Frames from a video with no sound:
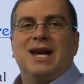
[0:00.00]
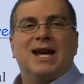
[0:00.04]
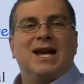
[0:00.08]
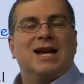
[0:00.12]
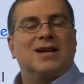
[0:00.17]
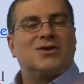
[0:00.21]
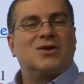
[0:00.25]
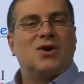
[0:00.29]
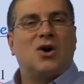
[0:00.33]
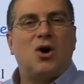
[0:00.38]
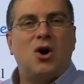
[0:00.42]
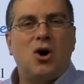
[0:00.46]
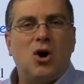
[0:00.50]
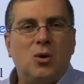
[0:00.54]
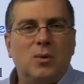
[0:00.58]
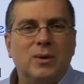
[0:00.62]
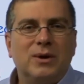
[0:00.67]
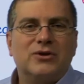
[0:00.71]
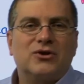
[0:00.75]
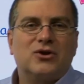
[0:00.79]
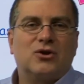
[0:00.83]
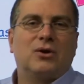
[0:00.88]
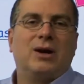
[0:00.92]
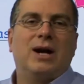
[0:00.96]
It's
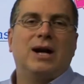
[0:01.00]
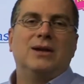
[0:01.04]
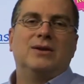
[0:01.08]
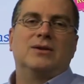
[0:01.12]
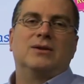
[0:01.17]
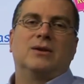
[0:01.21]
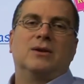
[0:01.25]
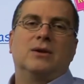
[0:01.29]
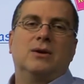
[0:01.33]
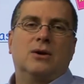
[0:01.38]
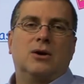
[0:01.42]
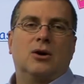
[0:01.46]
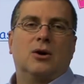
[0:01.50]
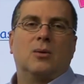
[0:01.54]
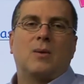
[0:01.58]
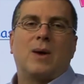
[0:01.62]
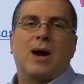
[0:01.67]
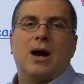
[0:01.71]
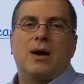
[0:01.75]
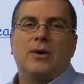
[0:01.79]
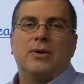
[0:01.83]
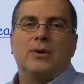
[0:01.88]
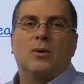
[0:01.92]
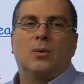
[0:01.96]
always great to look
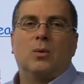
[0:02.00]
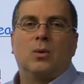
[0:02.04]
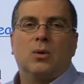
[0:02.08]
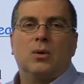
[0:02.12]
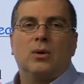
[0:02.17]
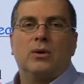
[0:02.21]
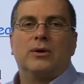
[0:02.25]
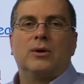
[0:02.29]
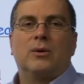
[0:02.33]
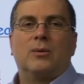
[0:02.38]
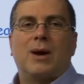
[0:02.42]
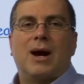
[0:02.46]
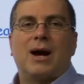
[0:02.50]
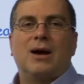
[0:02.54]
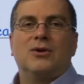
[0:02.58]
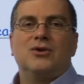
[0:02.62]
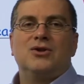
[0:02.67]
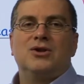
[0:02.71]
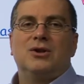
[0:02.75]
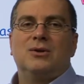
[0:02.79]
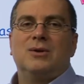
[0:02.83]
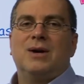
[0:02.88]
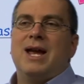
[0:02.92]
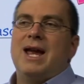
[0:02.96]
around the world
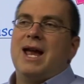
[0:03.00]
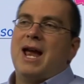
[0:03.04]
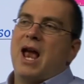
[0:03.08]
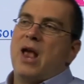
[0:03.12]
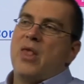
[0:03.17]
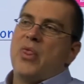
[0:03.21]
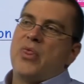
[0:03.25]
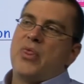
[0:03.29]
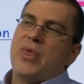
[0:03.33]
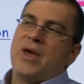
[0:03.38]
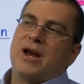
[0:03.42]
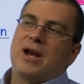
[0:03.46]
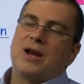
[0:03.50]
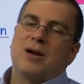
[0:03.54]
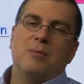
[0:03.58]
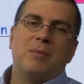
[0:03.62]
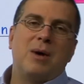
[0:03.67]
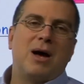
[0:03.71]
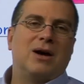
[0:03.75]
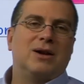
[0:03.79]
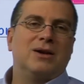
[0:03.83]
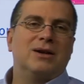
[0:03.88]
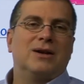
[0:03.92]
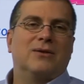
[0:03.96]
around you and think
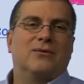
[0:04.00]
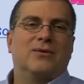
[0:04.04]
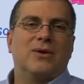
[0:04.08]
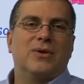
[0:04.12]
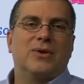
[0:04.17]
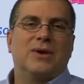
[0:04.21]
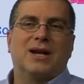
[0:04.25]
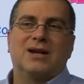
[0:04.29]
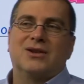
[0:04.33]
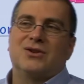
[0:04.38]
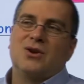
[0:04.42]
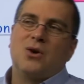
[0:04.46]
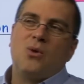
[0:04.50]
about different things.